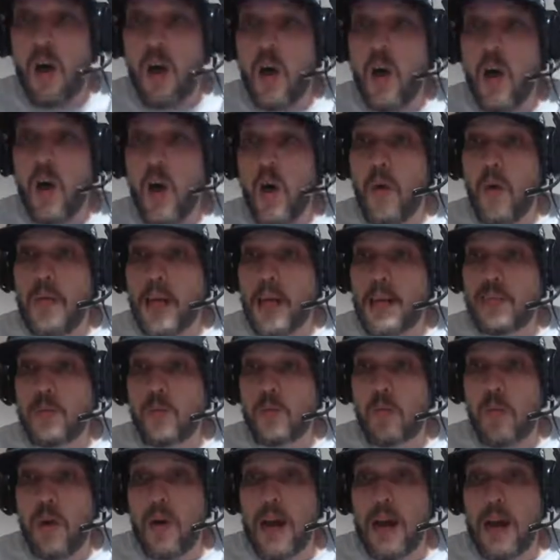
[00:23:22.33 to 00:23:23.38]
Oh,
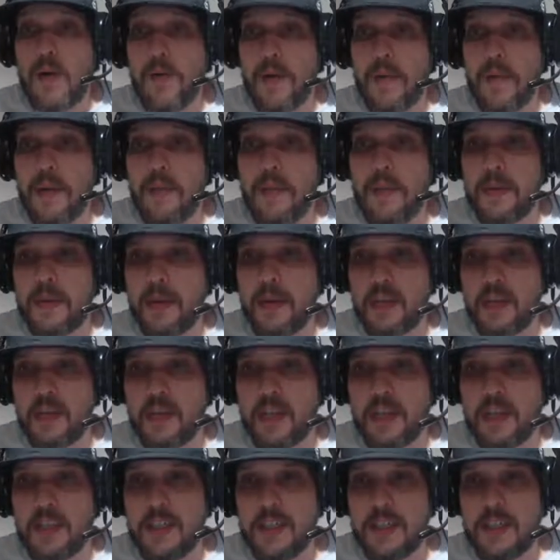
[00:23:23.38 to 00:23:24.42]
that's right. Remember, they're
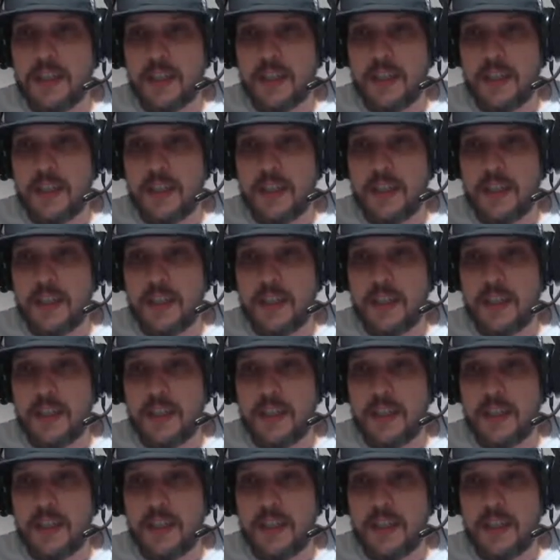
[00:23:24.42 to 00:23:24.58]
judges,